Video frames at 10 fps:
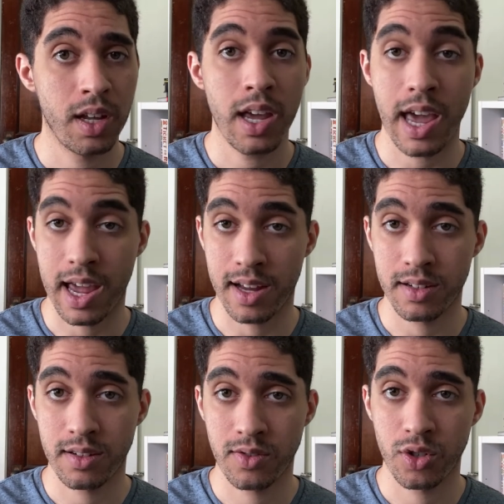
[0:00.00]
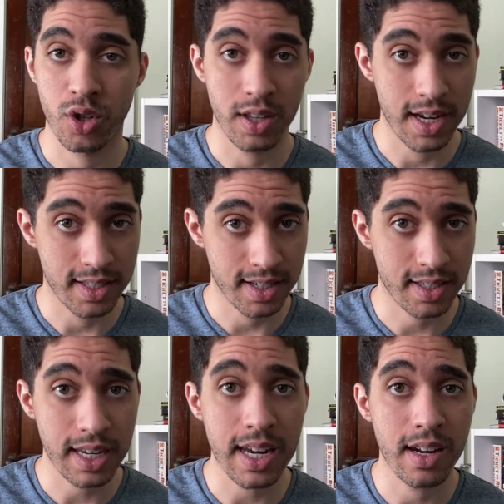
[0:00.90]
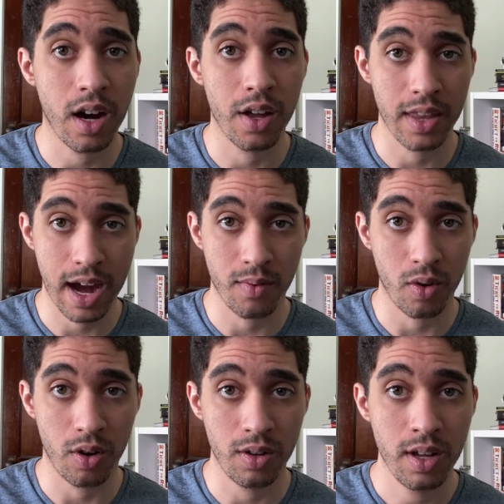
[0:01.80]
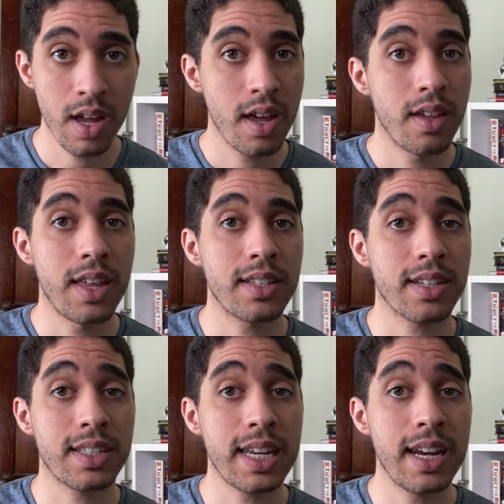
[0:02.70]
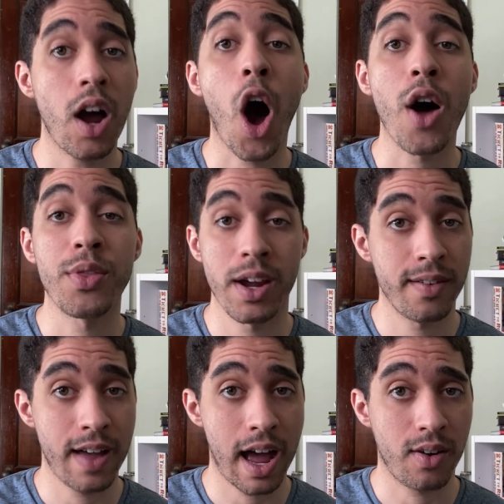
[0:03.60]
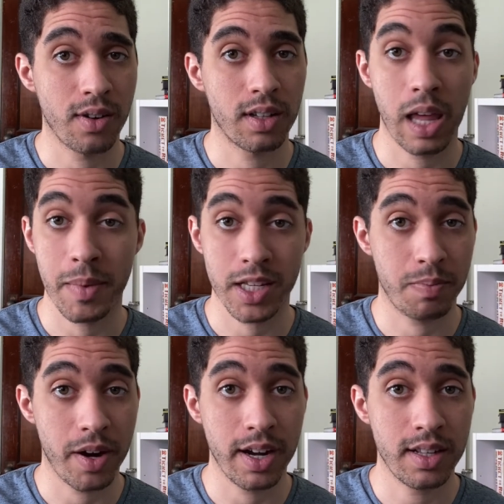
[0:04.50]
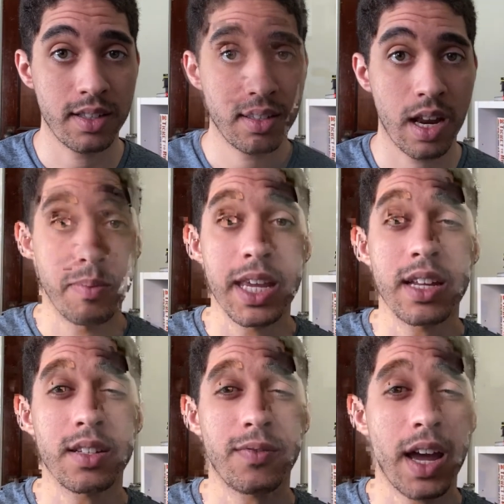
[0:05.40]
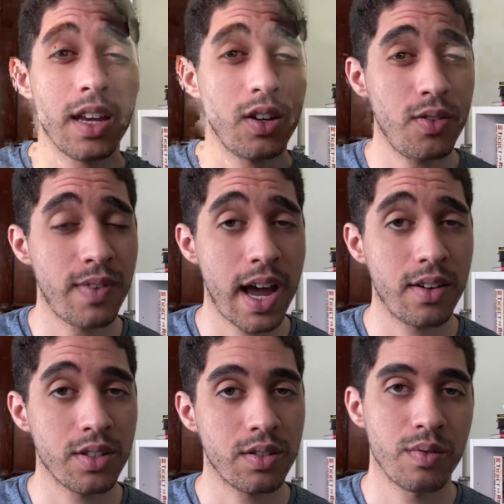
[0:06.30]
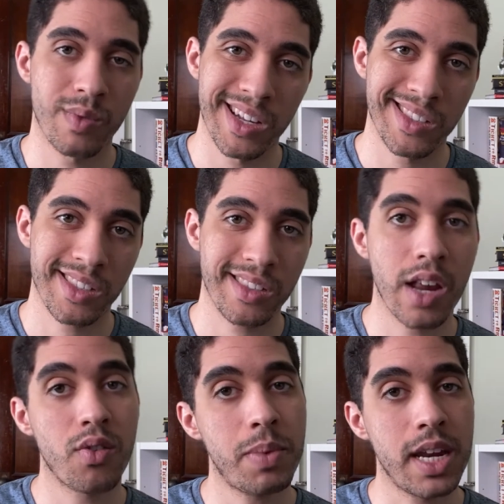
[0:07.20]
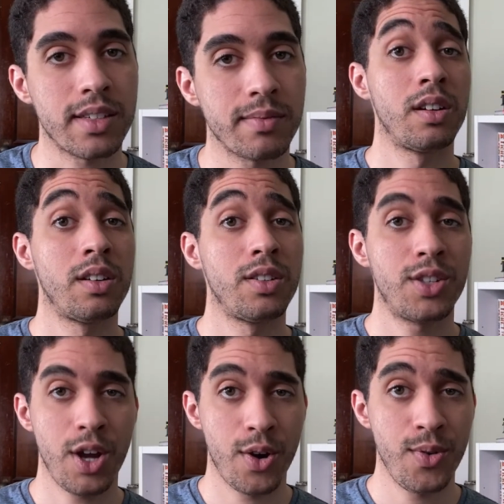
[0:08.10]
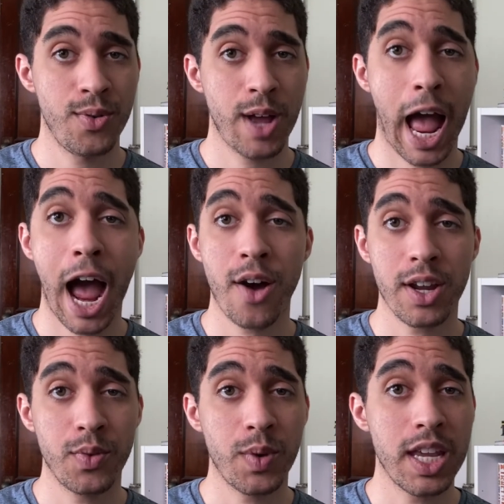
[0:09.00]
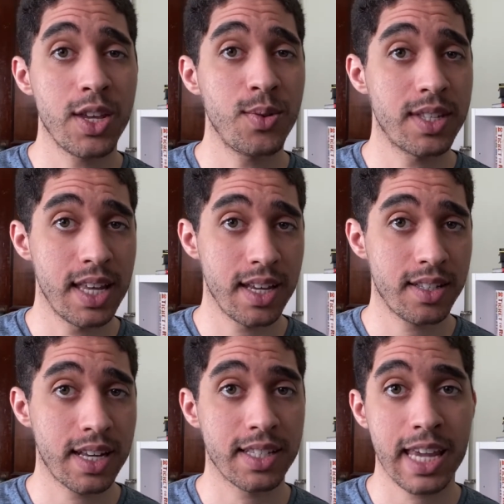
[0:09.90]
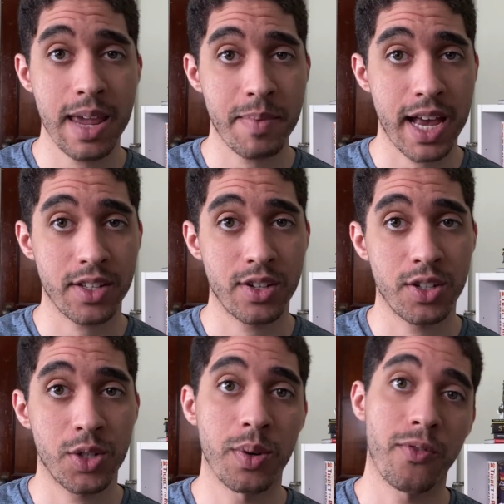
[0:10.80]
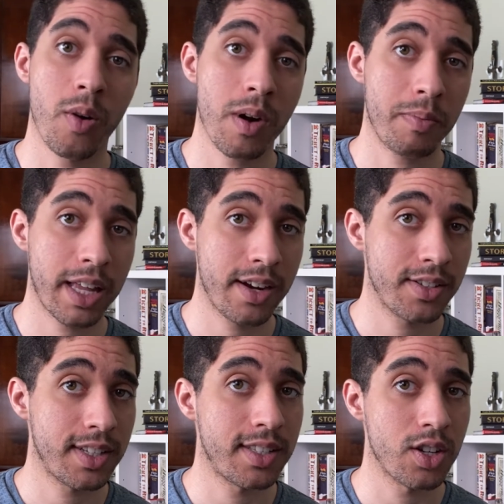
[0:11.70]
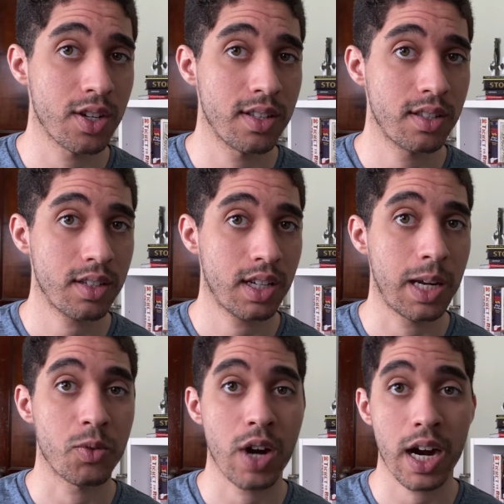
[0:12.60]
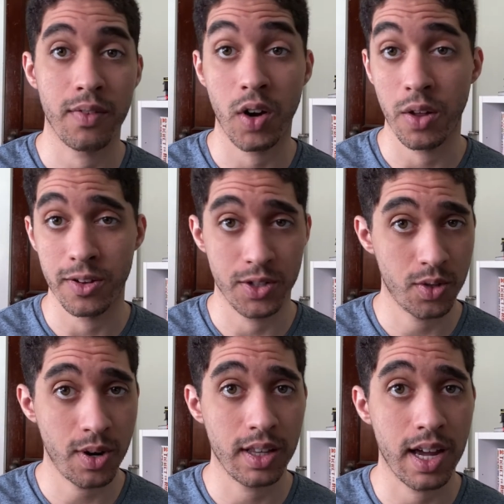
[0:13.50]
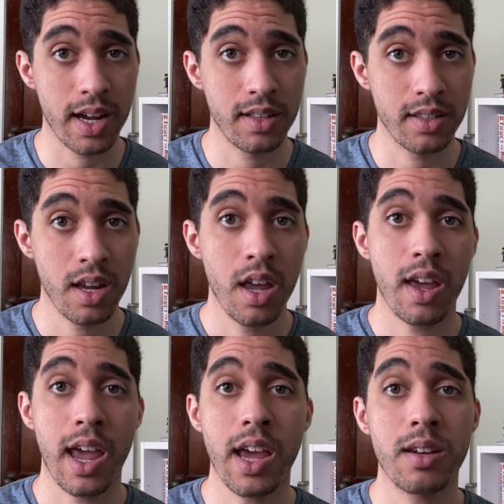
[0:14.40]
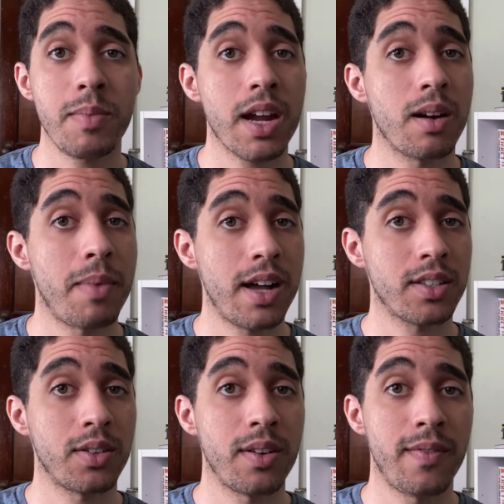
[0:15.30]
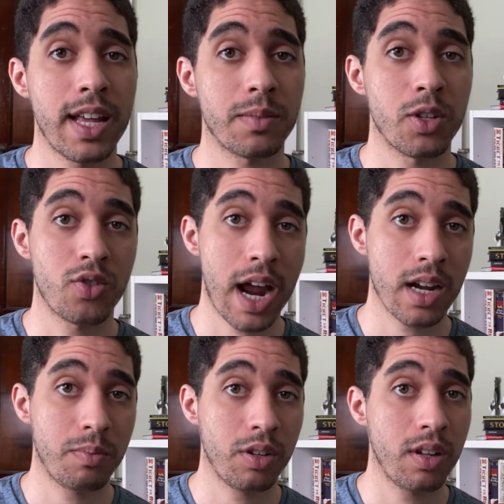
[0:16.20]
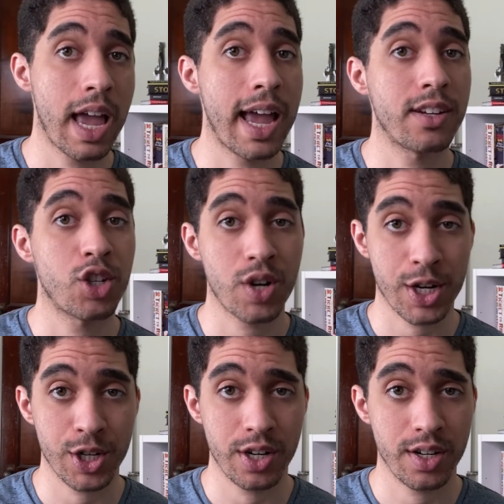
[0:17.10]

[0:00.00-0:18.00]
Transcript: And, should they succeed on that roll, they succeed on their vow, claim experience, and begin to find new vows, rinse and repeat. So, how can we use this as game masters to inform our players' decisions, keep track of all their storylines, and make our milestone advancement trackable and structured?